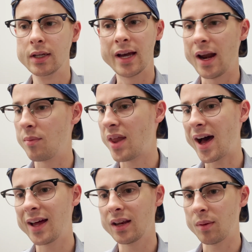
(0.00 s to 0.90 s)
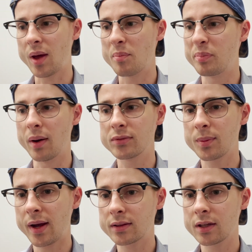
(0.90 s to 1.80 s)
and I'm not bummed
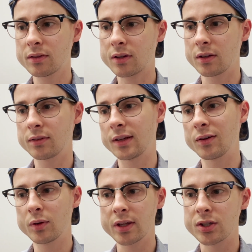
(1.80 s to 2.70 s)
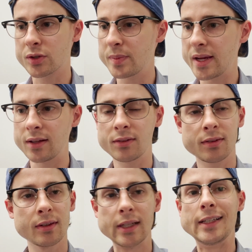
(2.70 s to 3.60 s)
about this, because it really just means